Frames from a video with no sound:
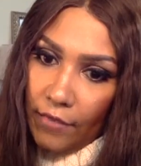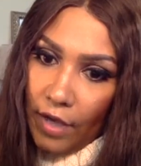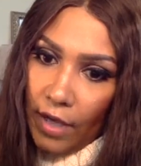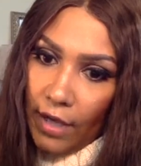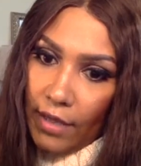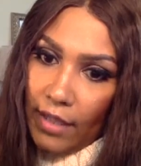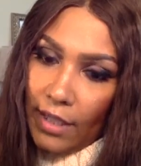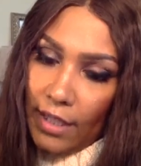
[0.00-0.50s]

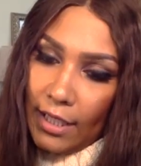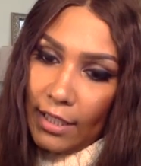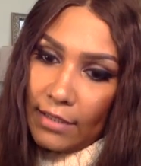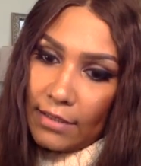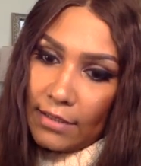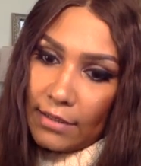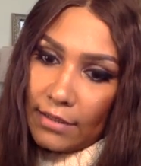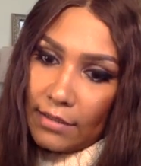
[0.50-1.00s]

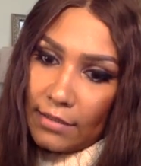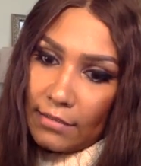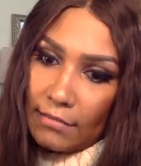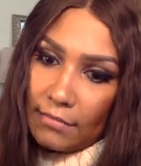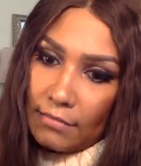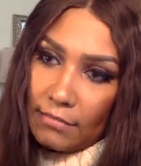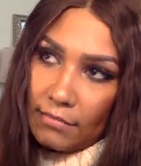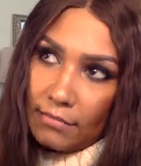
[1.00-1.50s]
violate
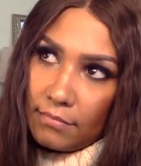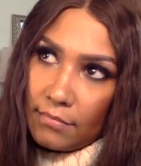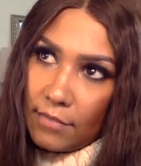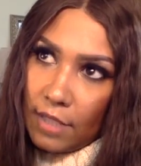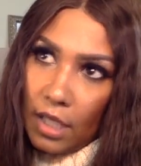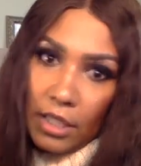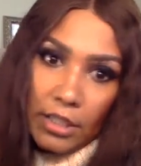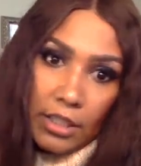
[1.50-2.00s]

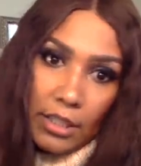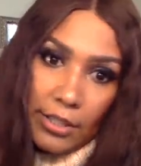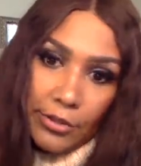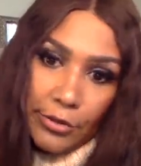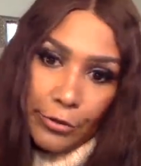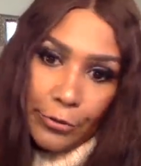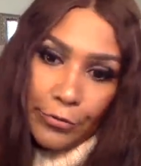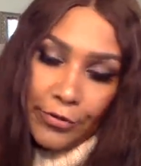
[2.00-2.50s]
a
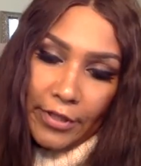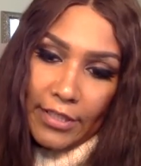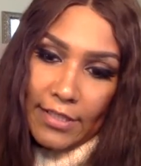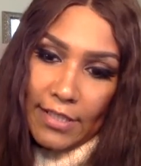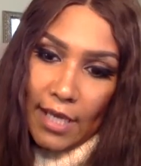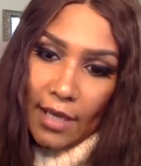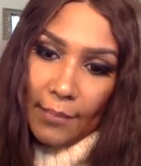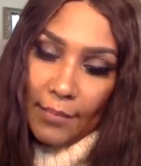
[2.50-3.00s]
deal, things
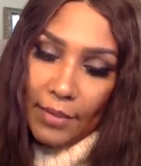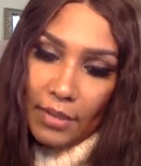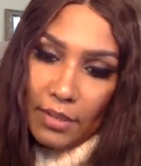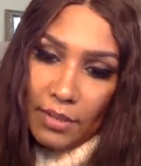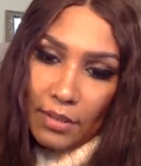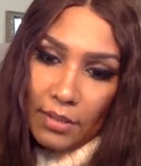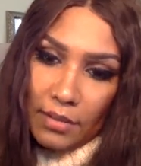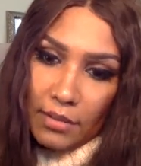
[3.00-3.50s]
happen.
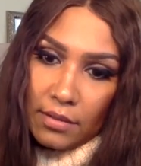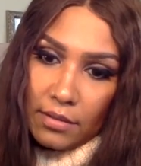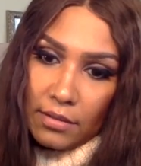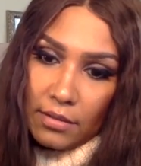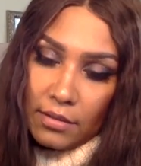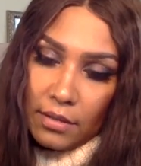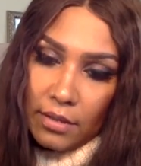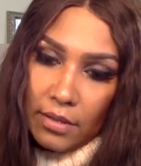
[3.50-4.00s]

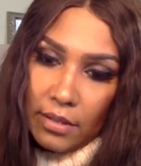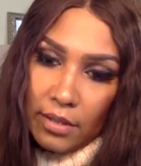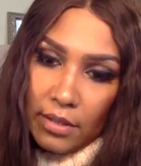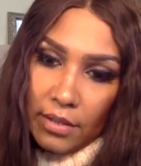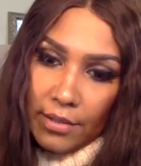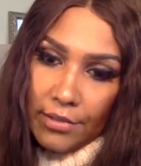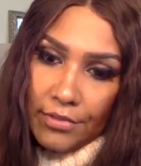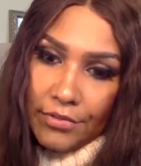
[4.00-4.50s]

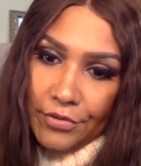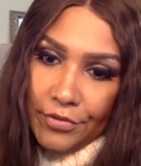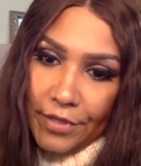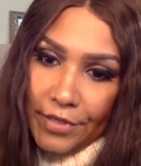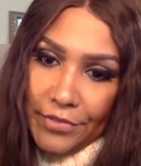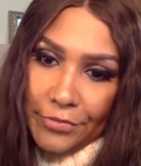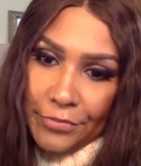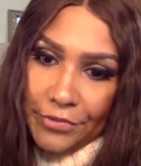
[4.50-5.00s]
So
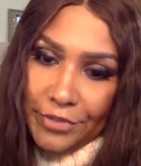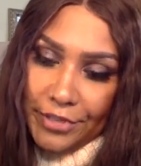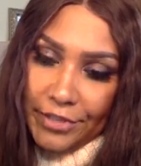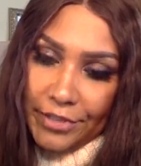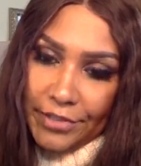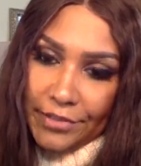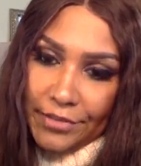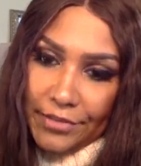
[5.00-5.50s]
that's what it
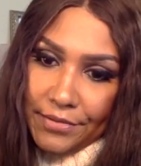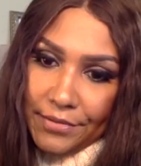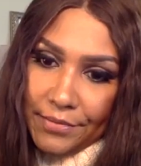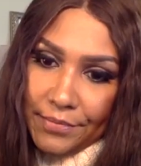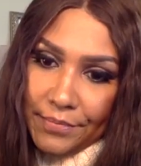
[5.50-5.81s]
is.